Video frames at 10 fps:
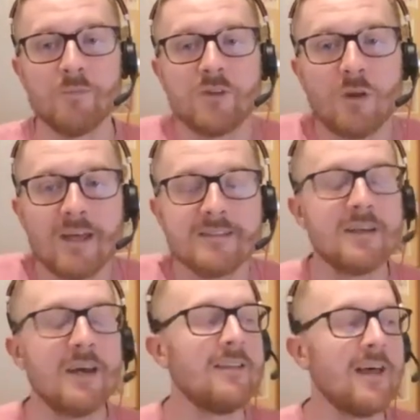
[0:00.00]
So that's
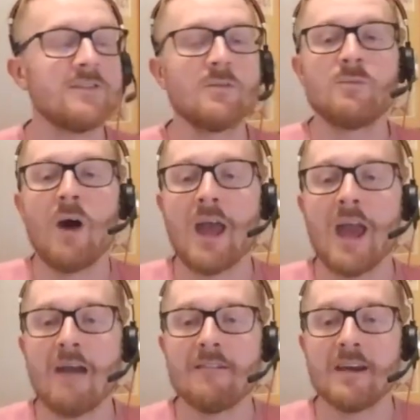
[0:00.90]
my
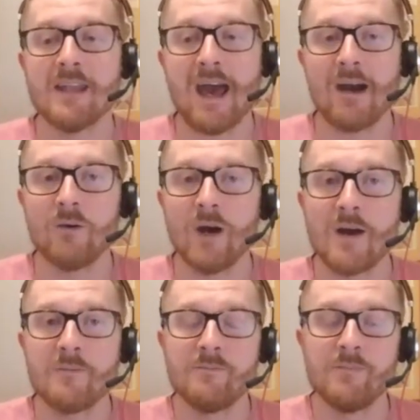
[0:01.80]
area now
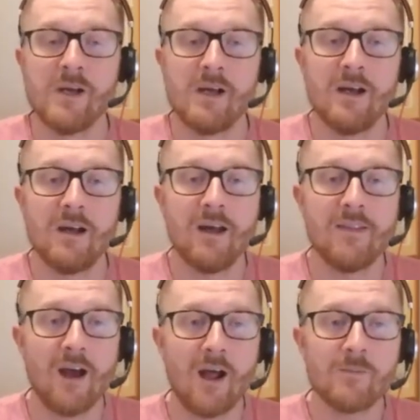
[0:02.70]

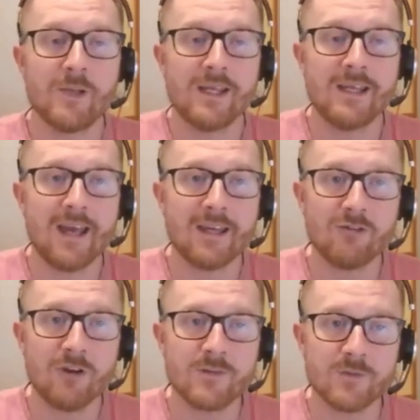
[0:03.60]
that I'll be getting a
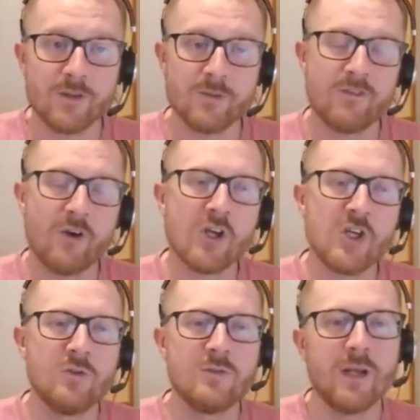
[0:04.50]
grips with, and we've got a
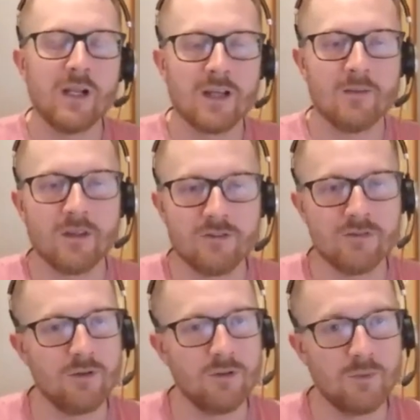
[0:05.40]
huge bill coming
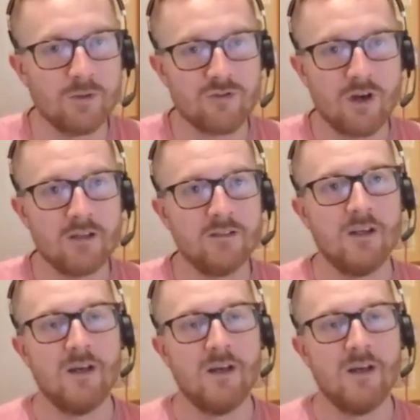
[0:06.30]
through that we'll try and